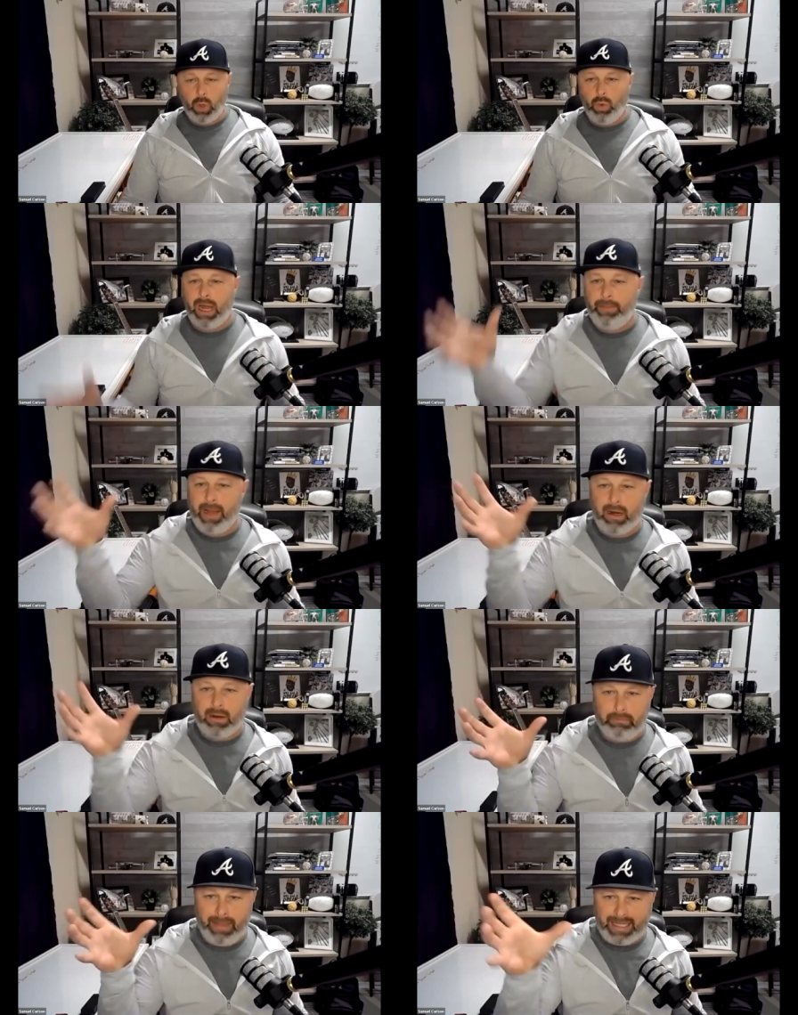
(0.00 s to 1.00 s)
when I
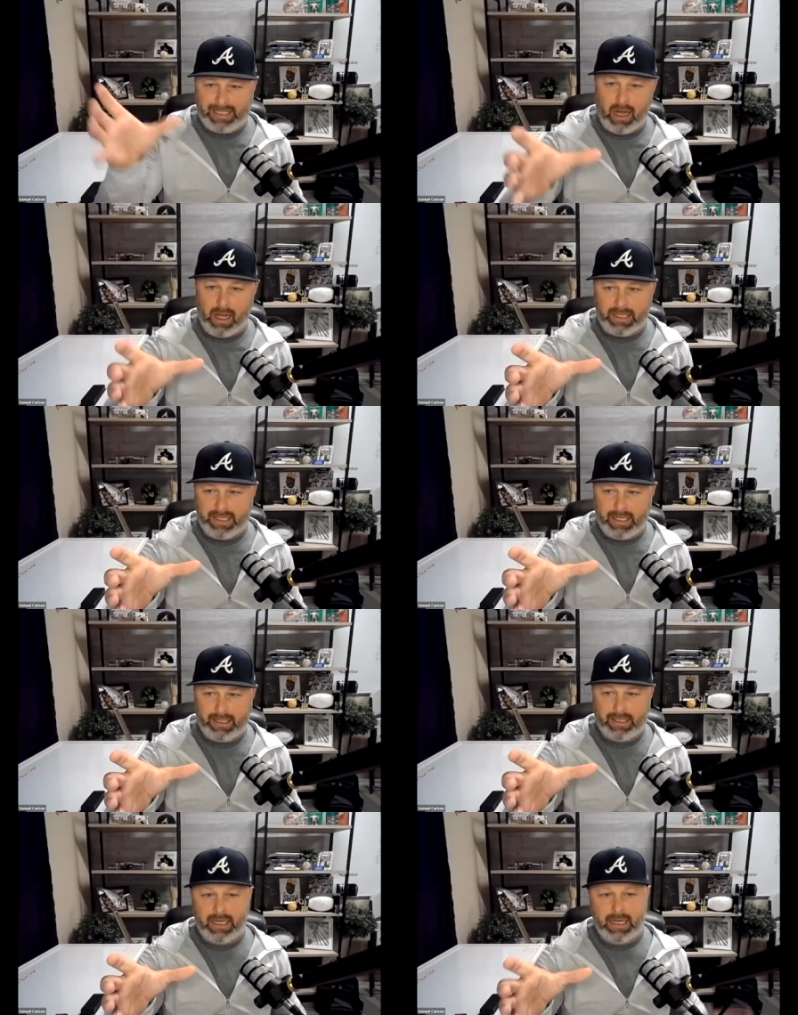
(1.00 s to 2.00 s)
pair Matt's
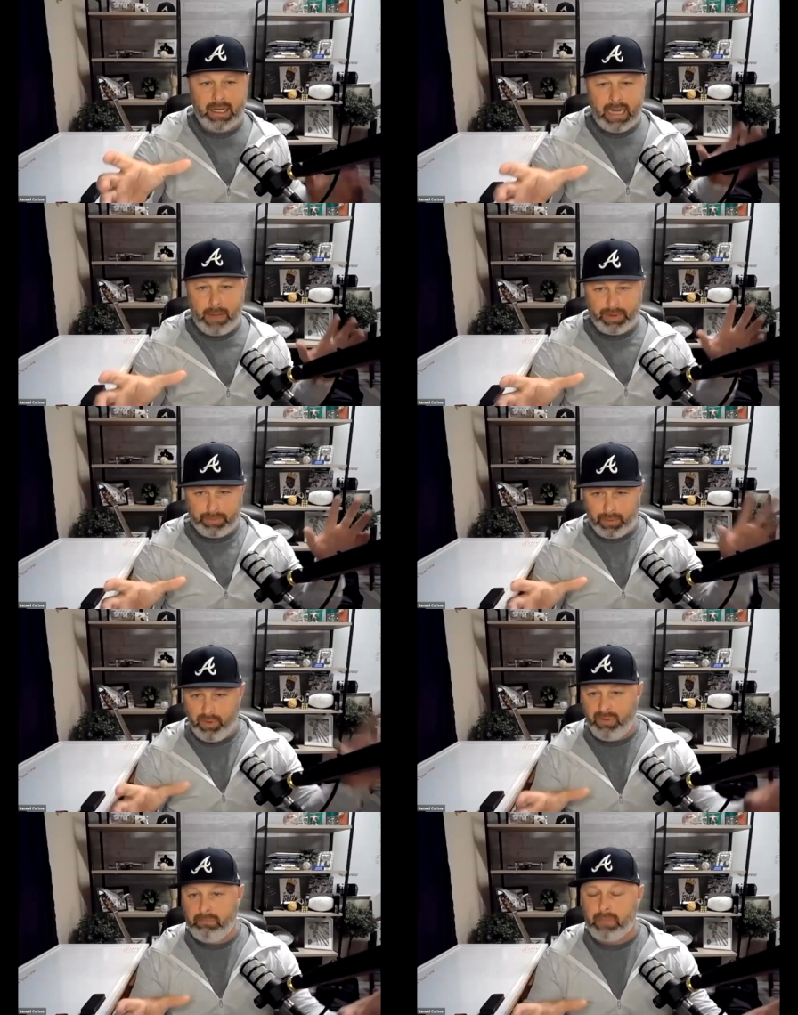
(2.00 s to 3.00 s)
content up with a
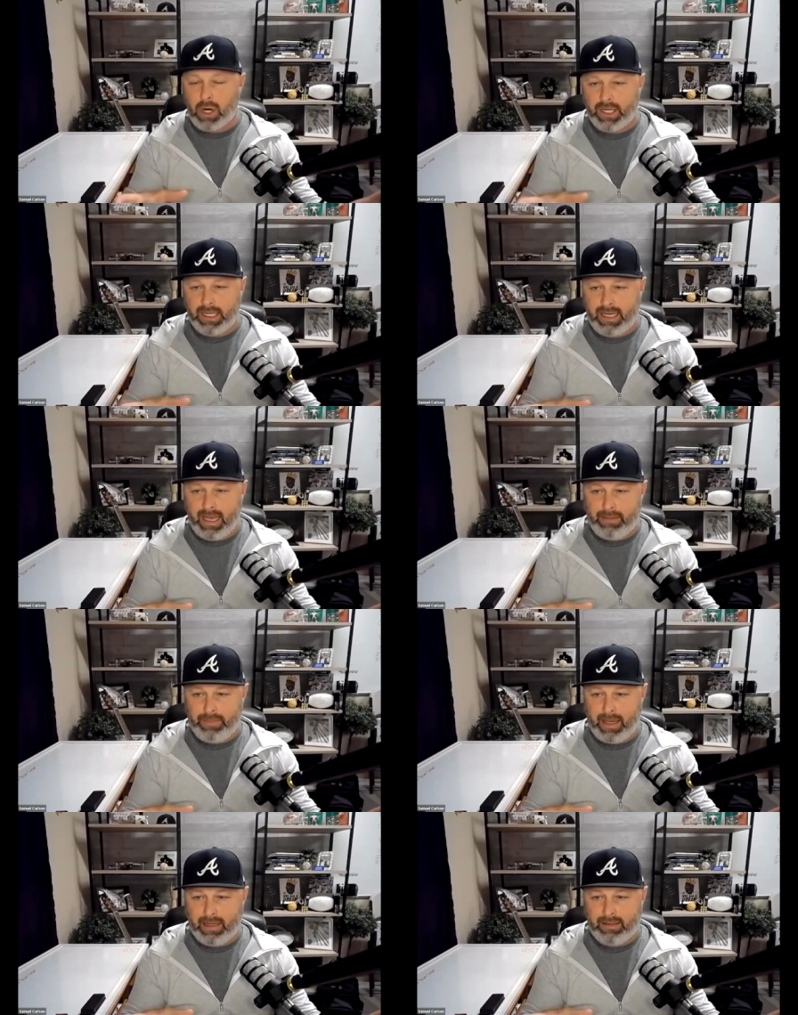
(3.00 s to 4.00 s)
proven marketing
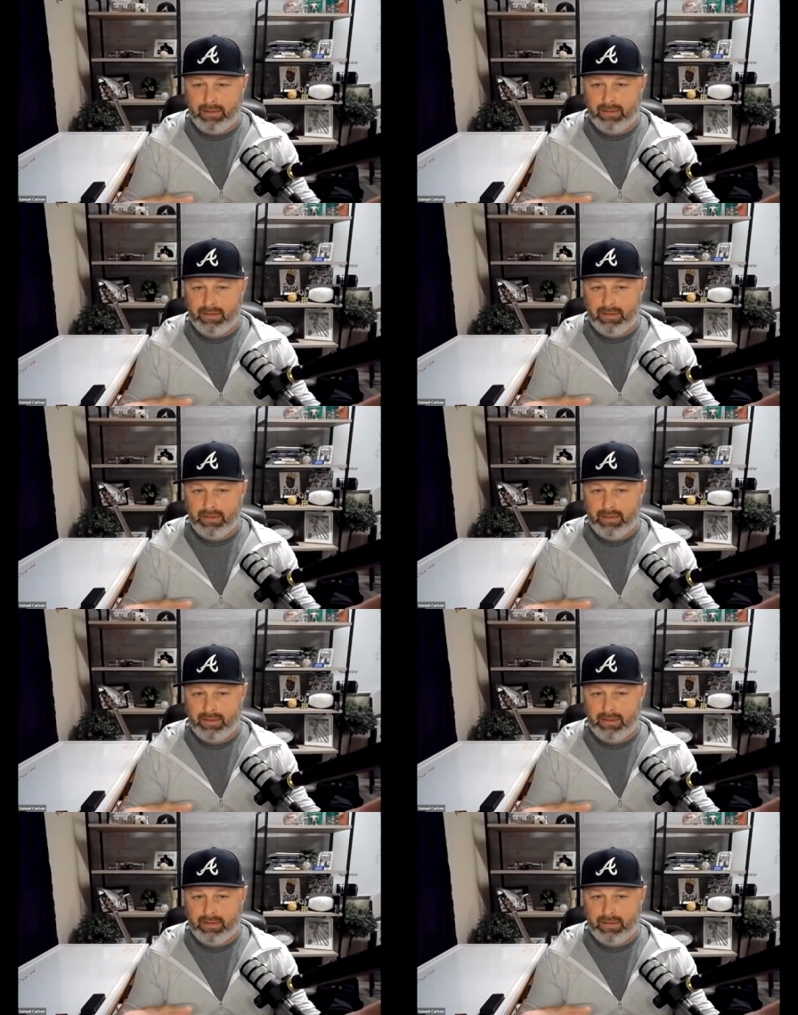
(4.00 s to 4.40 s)
campaign,